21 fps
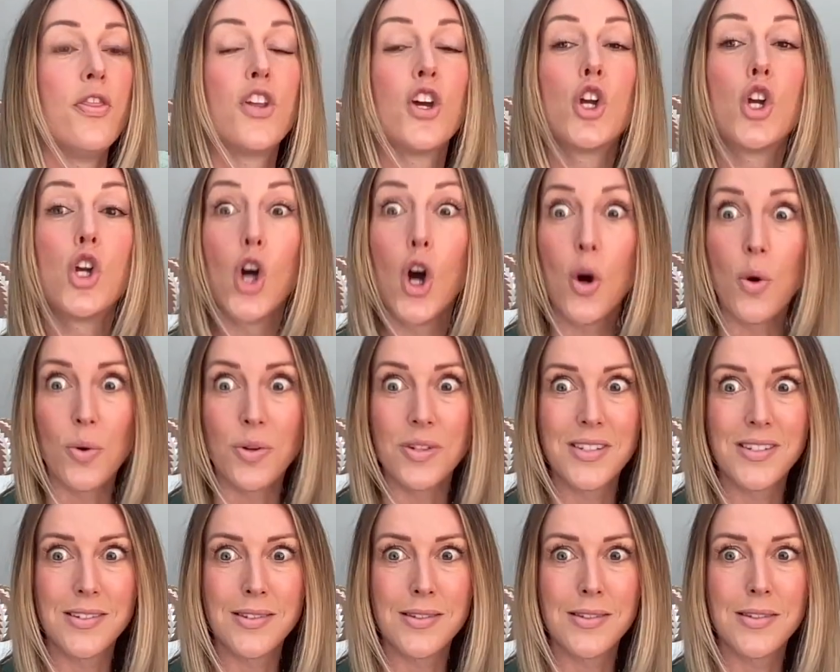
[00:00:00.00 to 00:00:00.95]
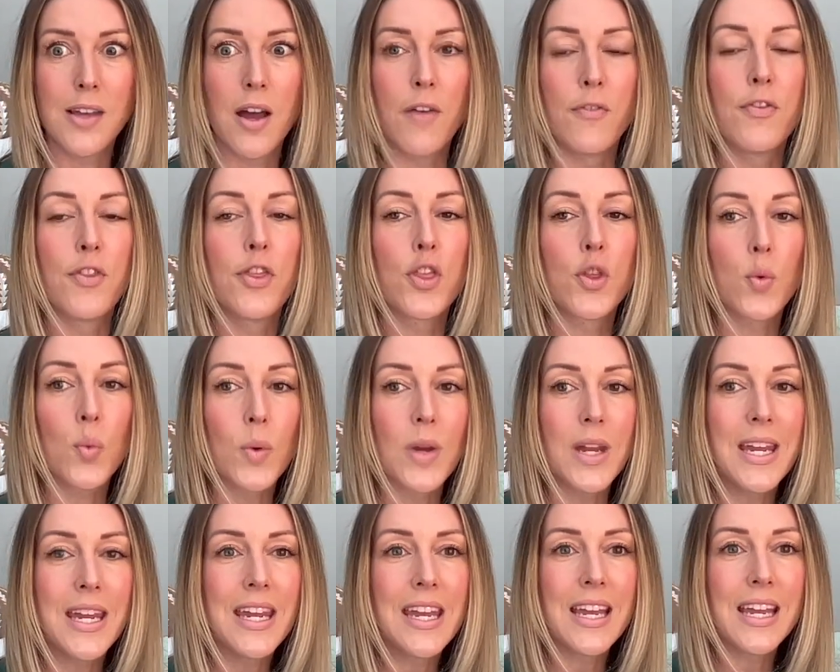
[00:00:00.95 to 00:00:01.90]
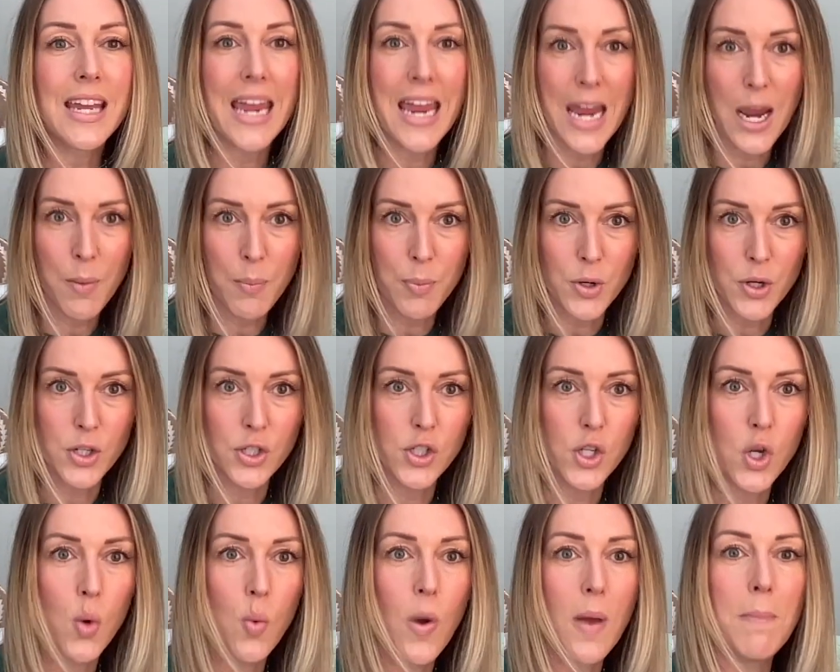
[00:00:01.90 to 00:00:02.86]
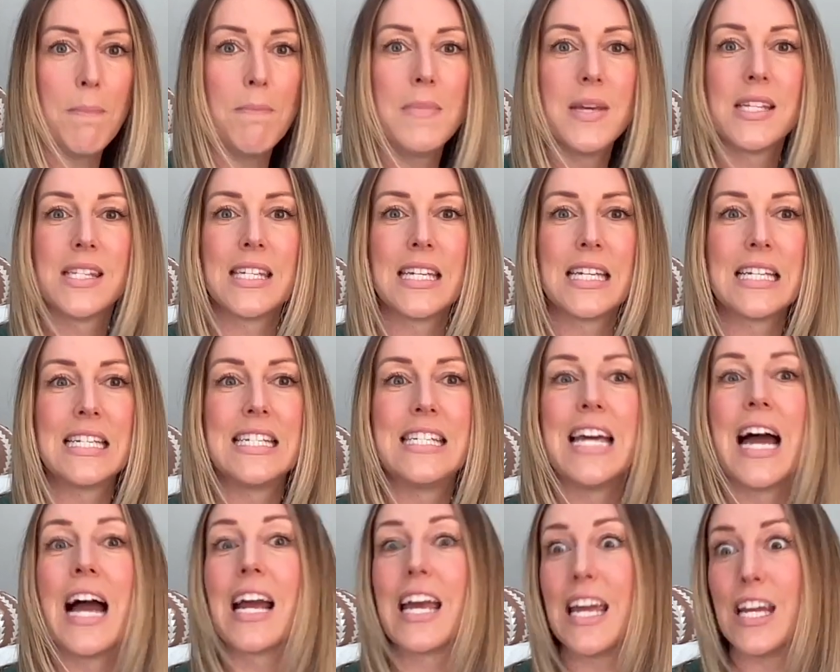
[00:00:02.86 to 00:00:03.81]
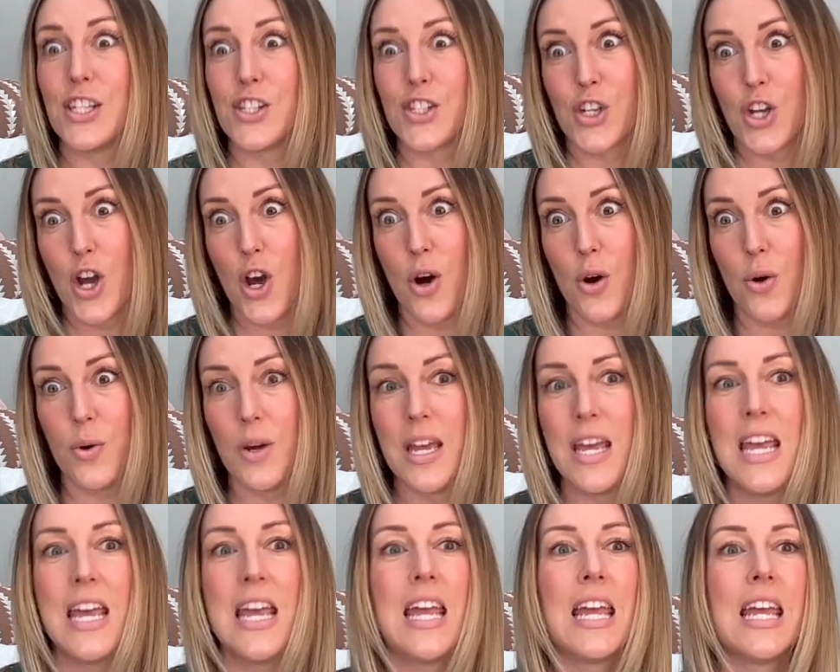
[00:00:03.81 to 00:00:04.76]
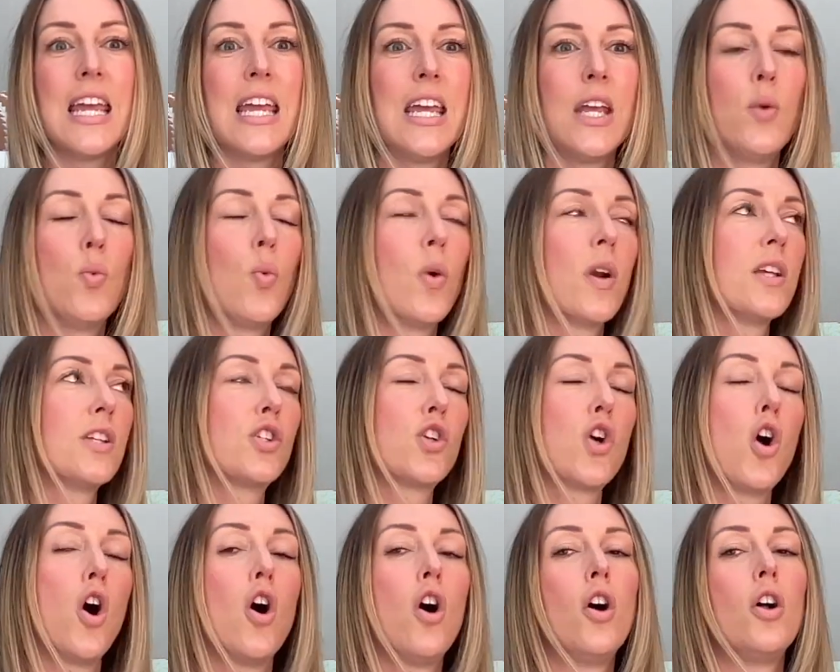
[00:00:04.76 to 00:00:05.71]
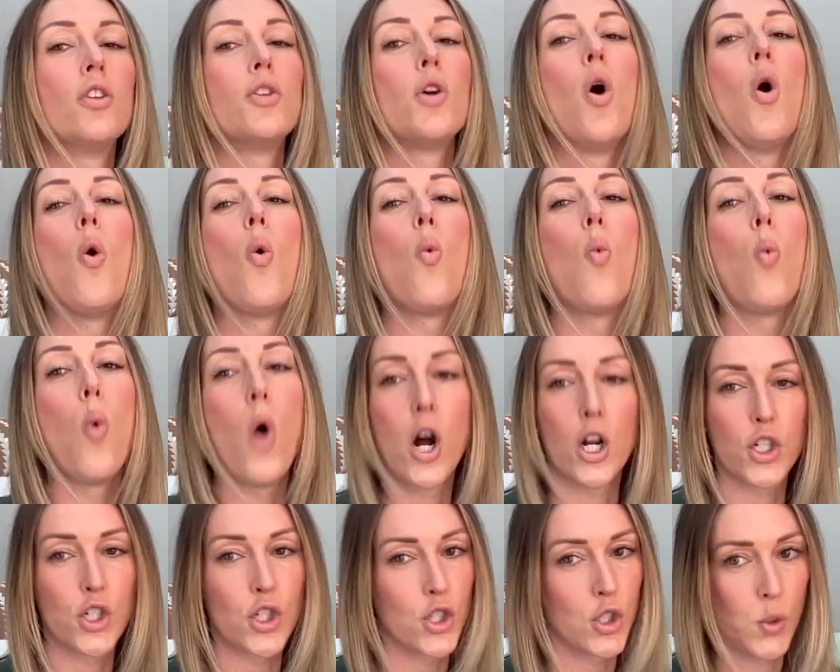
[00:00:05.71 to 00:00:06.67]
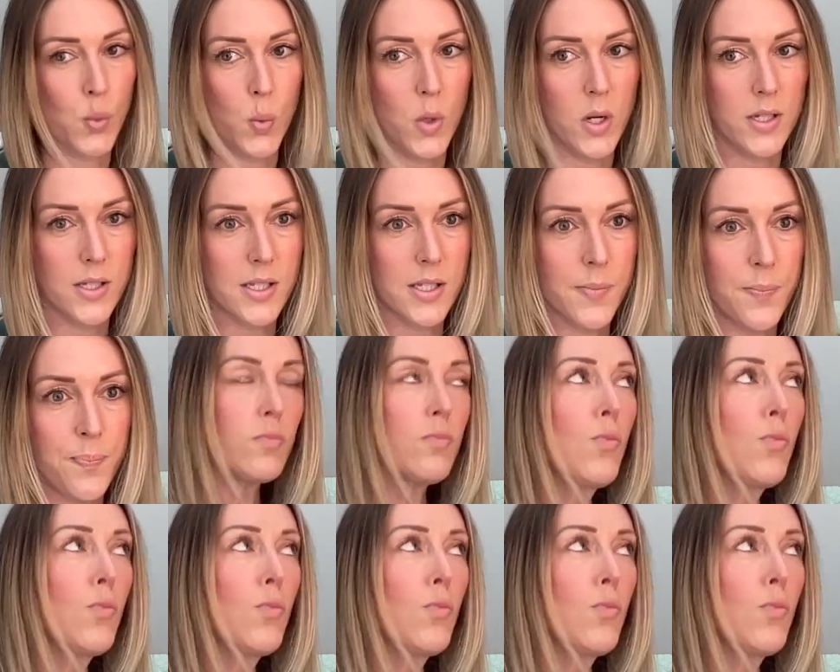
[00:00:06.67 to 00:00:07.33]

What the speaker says: the ghosts of 3 campers who went missing decades ago in what is called Watcher's Woods,